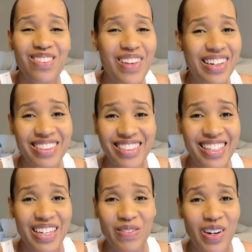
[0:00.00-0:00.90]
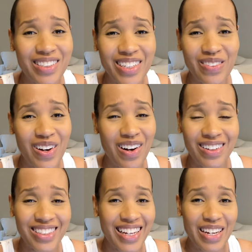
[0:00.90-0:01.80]
I'm not going to say I'm all done with
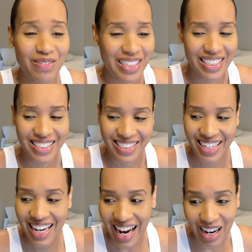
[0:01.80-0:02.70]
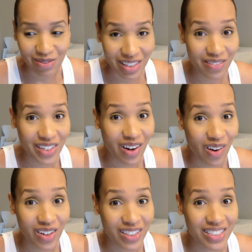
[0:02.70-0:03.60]
all clad because I'm loving
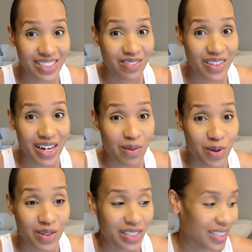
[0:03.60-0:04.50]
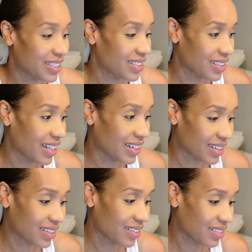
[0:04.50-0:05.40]
all of the stuff that I purchased.
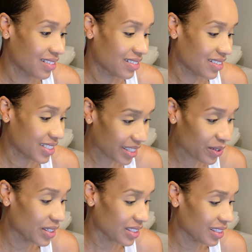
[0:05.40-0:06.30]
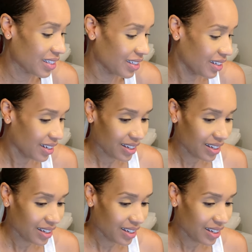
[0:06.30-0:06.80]
Like, seriously.